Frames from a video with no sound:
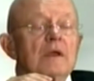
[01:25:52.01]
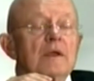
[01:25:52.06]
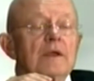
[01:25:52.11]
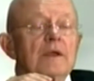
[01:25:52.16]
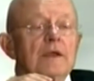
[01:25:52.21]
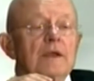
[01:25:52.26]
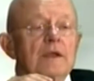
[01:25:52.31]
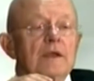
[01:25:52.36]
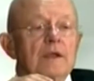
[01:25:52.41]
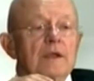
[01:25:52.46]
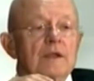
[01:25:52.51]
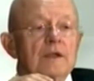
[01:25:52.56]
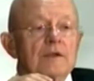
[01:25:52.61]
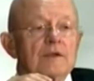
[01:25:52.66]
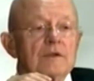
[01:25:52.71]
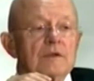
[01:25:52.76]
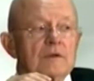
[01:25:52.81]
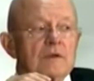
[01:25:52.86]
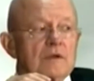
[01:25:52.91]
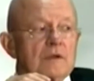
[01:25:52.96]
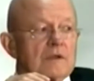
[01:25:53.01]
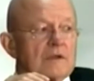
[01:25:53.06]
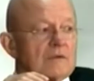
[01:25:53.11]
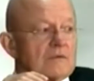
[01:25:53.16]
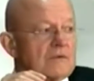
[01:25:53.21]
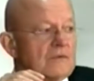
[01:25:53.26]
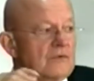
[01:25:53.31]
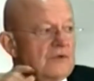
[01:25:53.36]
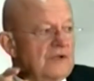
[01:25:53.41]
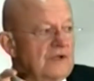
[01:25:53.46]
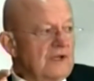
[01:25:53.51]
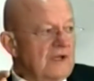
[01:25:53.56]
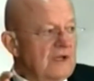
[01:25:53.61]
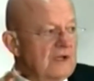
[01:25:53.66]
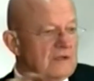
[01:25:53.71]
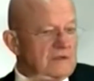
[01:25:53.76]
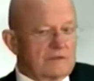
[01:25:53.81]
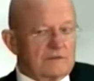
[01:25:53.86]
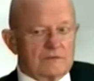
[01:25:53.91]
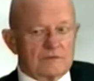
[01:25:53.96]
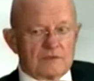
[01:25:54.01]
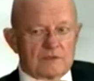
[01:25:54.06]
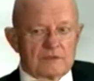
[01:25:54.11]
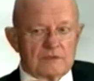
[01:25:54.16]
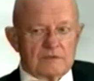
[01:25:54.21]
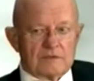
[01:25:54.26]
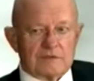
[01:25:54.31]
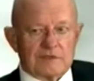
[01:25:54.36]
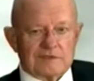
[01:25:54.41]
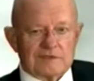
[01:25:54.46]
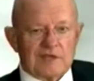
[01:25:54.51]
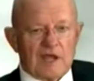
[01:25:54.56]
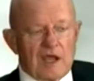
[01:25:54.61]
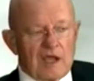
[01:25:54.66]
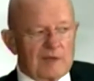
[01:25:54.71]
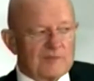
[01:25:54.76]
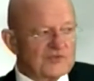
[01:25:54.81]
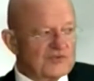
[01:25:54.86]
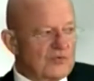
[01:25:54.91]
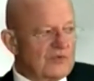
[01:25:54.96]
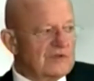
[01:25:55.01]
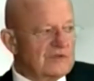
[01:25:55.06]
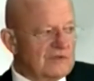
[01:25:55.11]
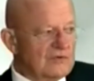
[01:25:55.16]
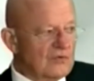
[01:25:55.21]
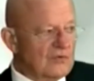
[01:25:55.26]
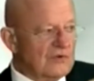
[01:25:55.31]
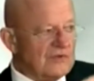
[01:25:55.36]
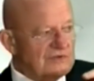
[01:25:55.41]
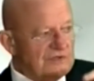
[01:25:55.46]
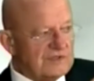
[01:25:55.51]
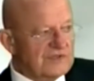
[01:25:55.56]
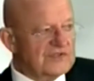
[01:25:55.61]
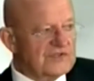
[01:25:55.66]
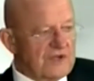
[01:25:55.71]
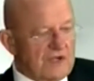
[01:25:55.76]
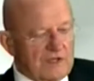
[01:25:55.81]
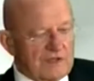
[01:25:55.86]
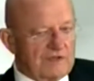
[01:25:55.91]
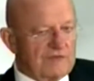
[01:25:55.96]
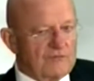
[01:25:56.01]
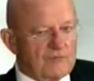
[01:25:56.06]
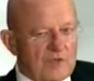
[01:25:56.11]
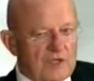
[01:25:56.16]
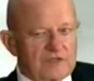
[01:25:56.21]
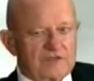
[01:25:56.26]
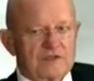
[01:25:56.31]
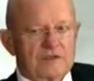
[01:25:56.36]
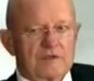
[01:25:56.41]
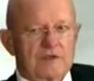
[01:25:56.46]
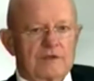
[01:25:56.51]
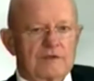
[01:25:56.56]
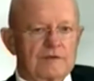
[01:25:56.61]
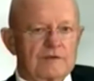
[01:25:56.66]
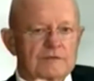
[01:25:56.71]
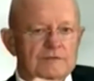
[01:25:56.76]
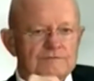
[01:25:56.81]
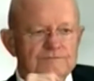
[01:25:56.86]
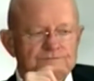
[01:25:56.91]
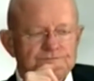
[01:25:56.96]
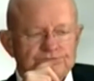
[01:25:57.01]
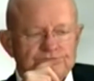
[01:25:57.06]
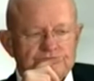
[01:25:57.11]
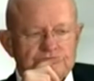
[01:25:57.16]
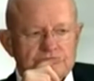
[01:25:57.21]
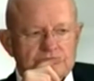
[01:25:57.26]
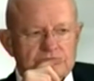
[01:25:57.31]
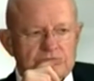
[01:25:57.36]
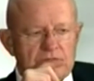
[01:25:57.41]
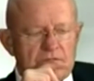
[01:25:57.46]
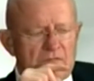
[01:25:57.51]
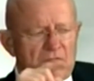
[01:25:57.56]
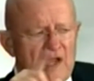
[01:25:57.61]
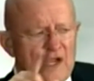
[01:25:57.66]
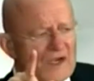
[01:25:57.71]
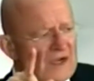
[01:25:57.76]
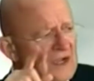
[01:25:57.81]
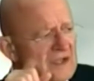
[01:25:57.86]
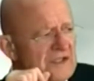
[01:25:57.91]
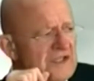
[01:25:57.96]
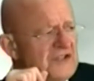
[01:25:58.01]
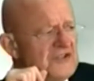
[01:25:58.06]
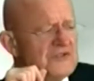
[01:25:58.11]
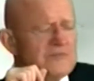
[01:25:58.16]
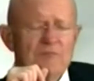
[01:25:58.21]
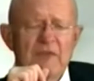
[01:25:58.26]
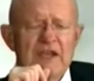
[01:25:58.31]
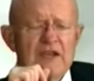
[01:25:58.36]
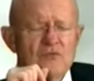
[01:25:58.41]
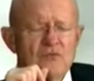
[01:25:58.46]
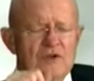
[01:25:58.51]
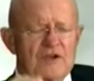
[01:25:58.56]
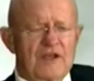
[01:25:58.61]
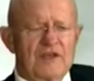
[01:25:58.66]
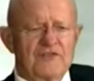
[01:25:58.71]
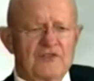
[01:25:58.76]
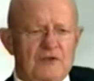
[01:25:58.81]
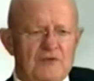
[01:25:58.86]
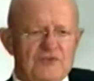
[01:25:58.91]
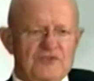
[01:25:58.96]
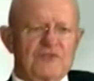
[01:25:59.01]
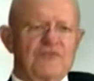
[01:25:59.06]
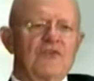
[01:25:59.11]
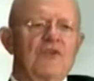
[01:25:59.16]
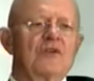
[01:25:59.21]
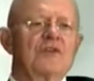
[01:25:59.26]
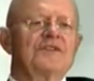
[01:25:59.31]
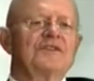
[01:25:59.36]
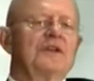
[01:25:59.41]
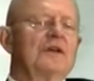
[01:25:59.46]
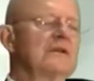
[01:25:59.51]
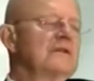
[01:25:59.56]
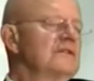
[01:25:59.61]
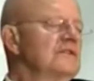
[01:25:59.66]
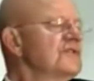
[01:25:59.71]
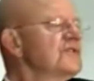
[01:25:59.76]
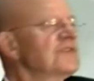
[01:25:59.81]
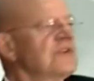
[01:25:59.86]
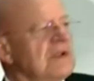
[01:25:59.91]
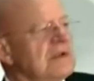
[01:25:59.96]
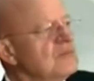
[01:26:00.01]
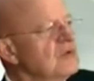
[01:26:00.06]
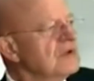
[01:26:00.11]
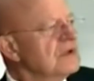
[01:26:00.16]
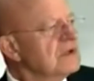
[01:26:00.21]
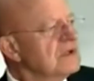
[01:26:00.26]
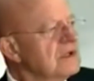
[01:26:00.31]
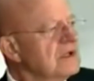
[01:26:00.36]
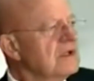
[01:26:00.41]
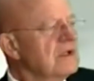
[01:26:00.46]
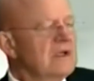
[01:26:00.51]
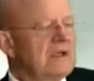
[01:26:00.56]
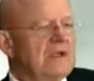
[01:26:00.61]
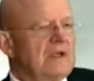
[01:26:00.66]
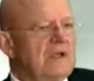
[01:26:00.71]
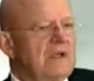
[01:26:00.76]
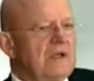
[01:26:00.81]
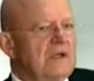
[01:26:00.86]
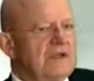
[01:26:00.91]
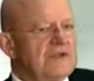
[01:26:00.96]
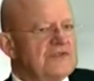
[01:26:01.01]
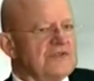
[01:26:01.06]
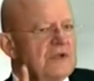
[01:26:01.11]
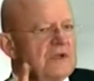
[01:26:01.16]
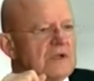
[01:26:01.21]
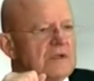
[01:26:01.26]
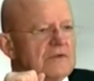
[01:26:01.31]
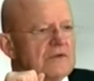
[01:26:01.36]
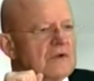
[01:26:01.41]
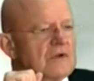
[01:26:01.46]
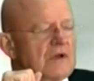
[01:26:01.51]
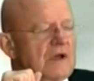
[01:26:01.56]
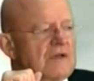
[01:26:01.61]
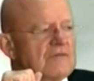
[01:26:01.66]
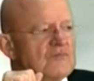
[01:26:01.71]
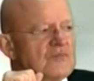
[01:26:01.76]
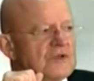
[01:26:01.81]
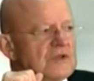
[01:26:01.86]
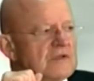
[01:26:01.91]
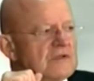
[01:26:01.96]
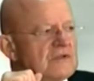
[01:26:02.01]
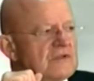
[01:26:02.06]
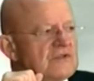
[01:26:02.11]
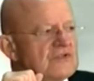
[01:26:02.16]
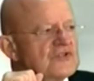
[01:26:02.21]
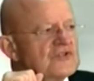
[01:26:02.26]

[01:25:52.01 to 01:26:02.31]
And at times when the North and the South have met together. And he made what I thought was a very telling statement. He said, you know, I've been to